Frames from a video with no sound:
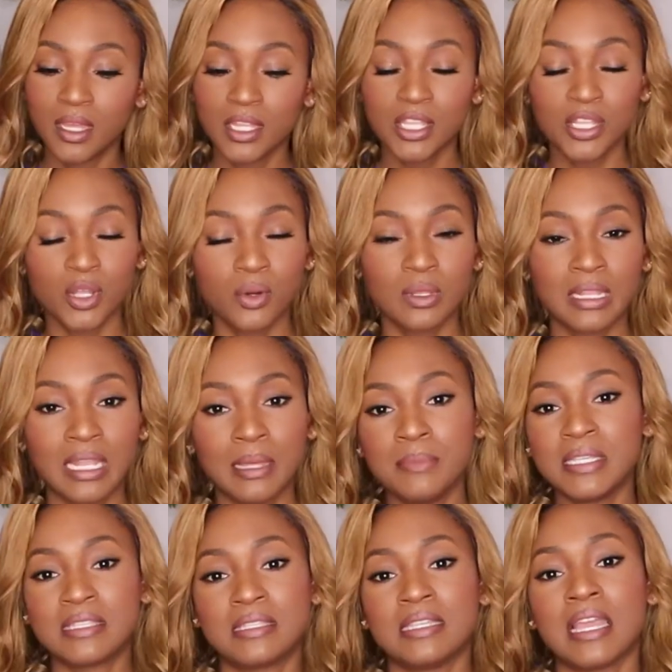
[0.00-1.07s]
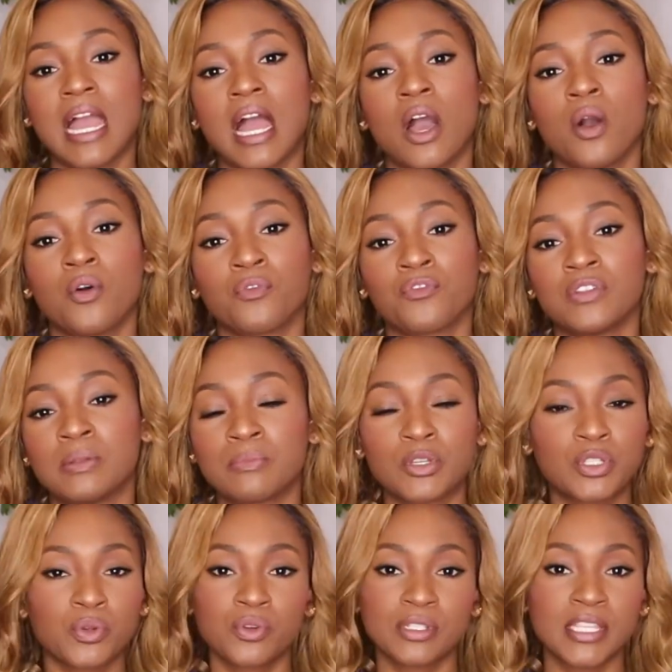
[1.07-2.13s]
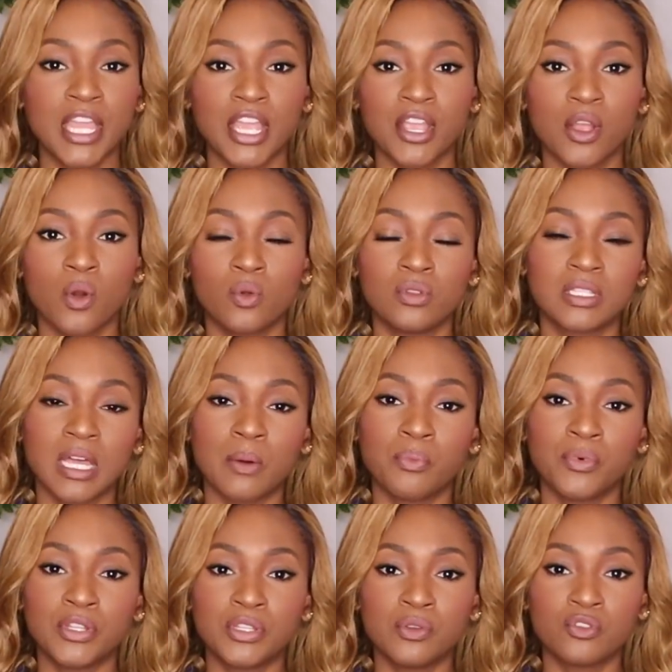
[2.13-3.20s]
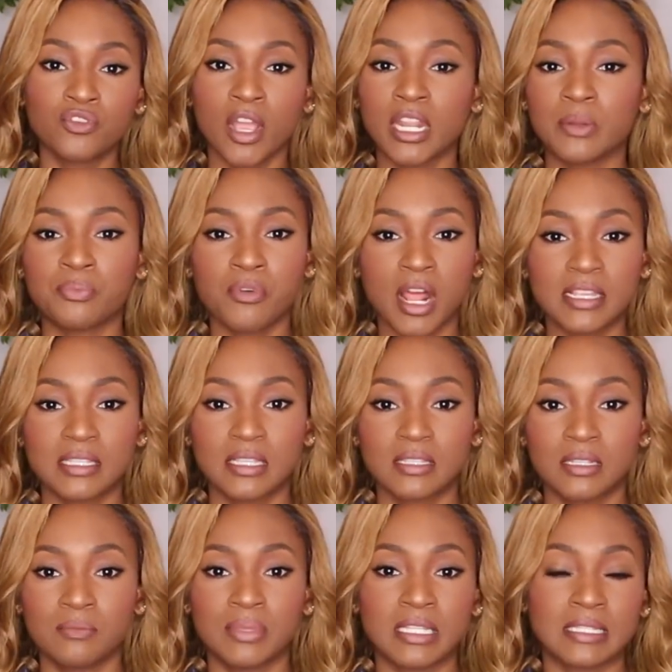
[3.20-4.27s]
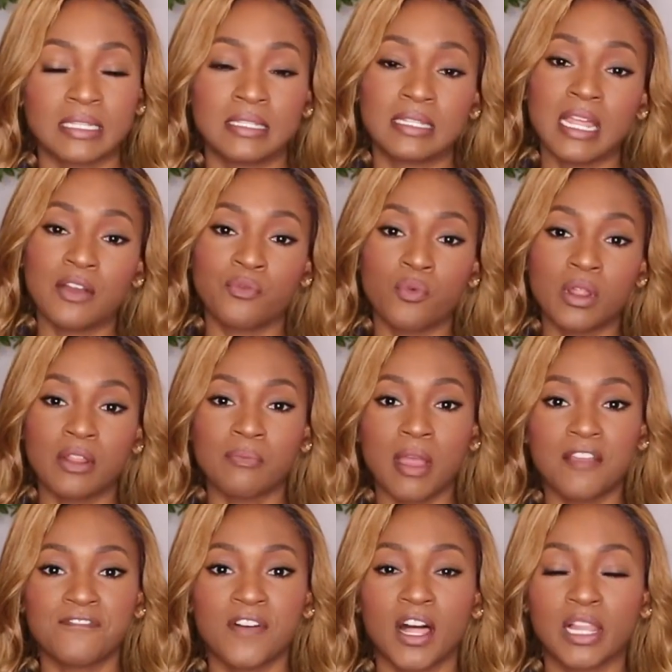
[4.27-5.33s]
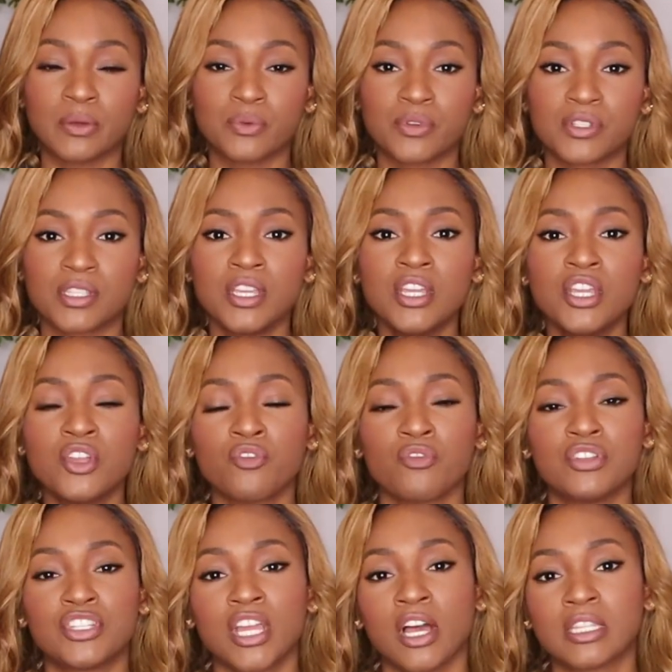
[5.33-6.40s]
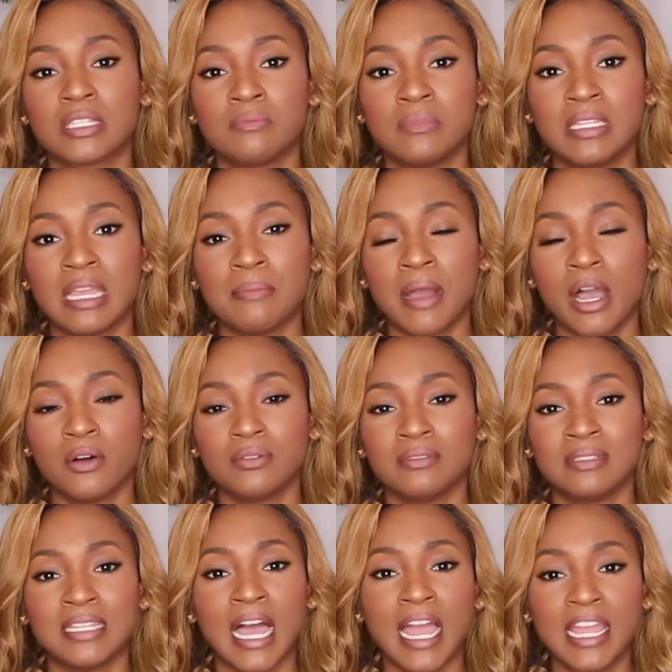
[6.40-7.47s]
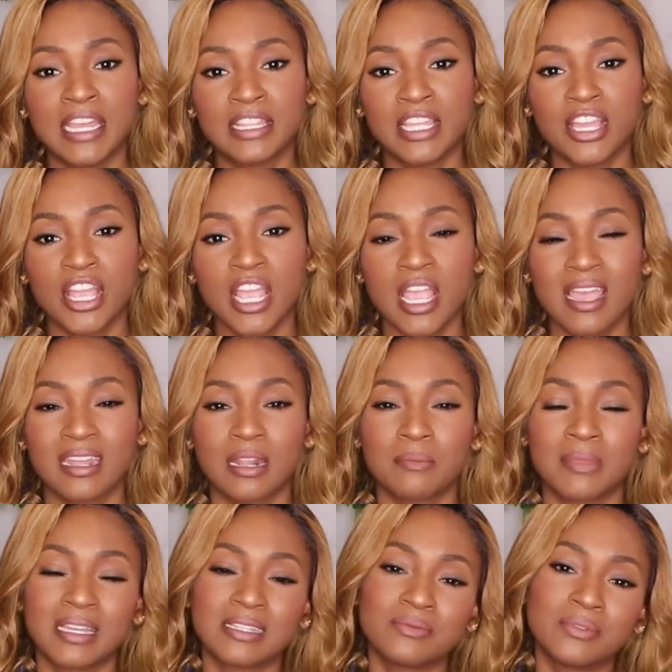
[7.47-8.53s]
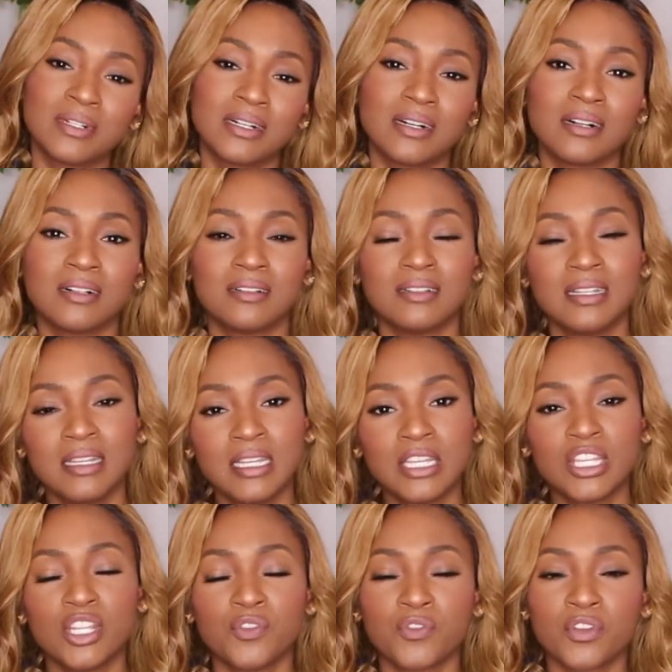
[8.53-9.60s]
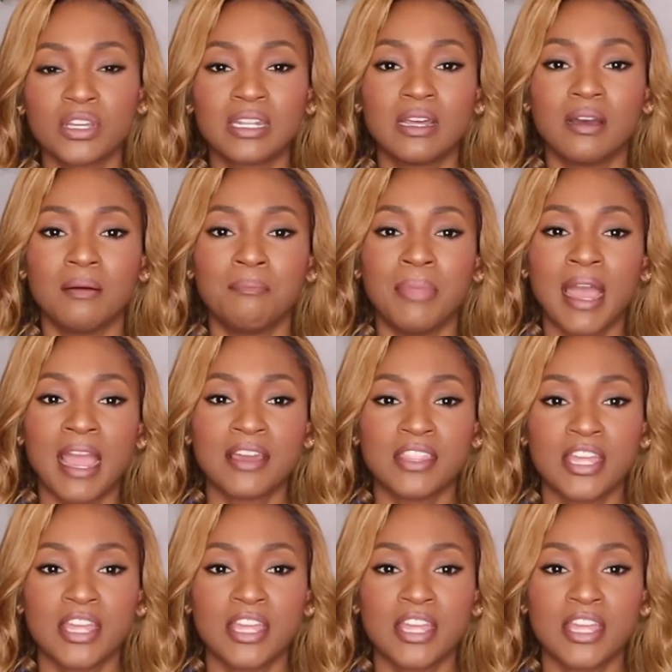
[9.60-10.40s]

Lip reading: you know, let me see how Freedom Couture's hair holds up when you try to process it. Because I did have one of my followers reach out to me about dyeing their hair. And I'm like, well, you know, if you're going to buy